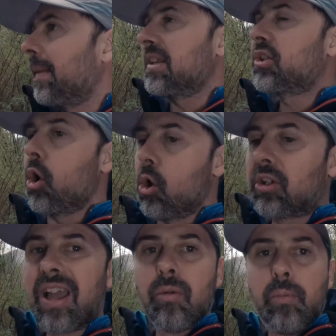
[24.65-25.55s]
that is
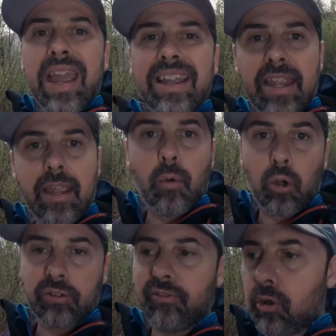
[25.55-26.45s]
called Virje
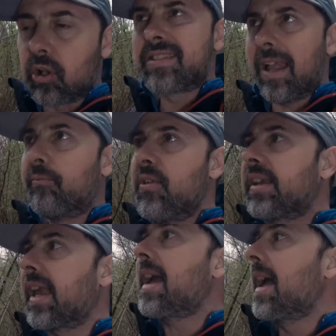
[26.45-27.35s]
waterfall, Slap
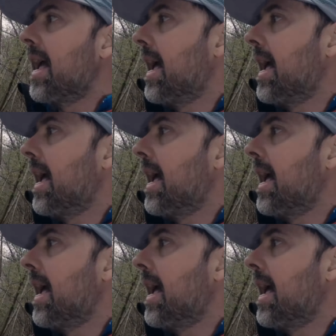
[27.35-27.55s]
Virje,